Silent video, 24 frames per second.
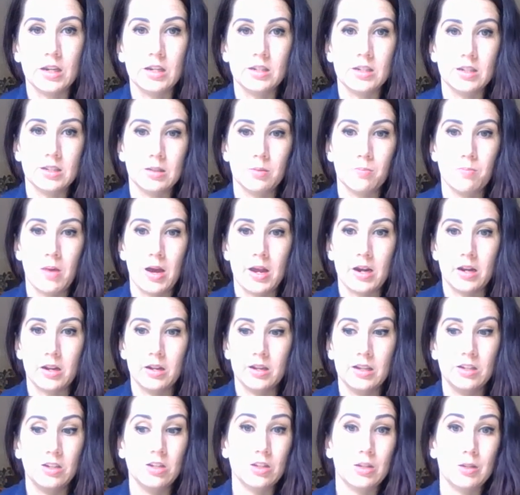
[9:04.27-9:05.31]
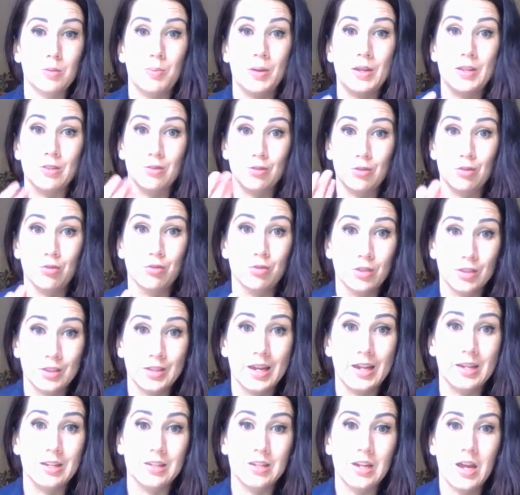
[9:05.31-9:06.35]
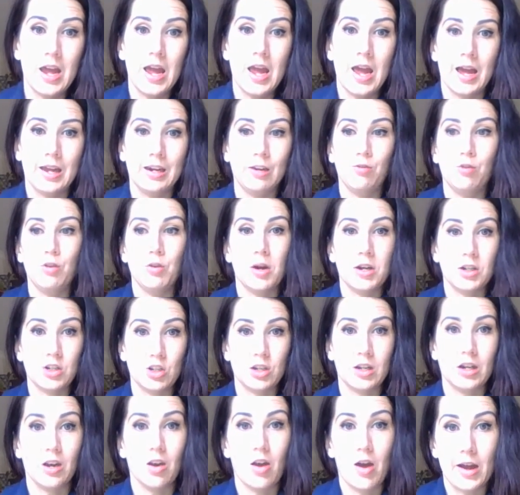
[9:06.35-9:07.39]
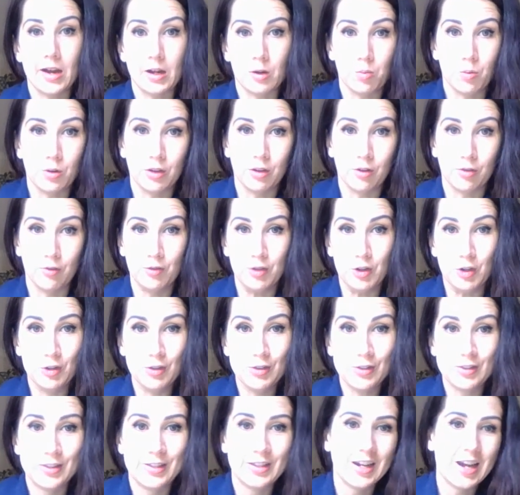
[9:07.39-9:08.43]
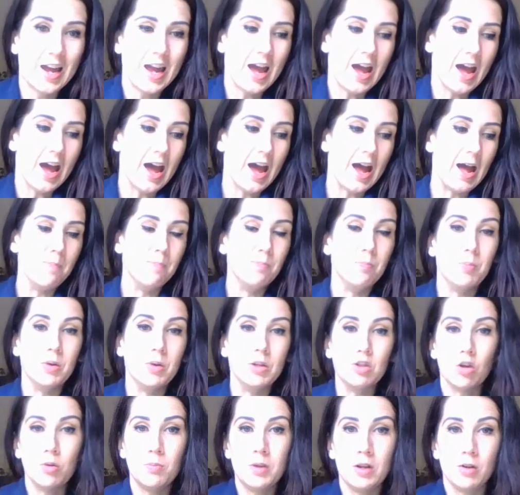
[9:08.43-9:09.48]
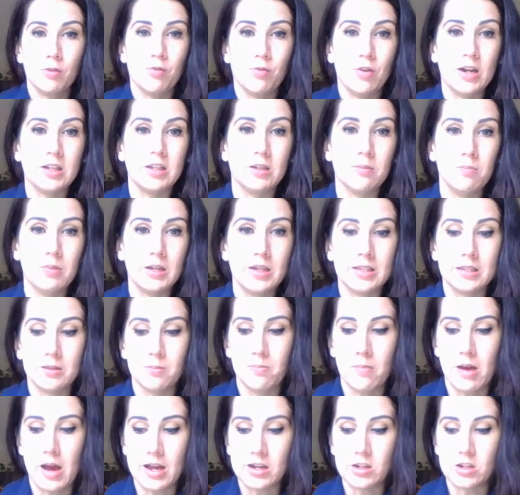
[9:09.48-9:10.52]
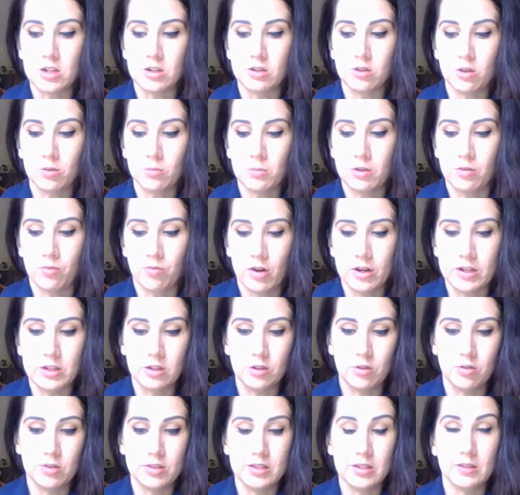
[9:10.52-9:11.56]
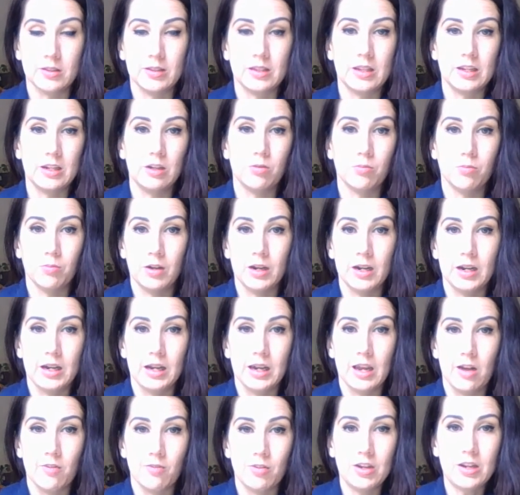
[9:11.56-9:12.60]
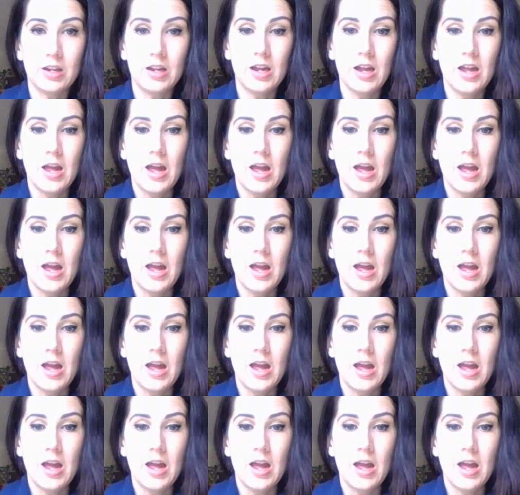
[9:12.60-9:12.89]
and it doesn't matter, it just depends on your scent and if you actually like what you've used. But don't be afraid to mix and match, and don't be afraid to use something that you're really loving.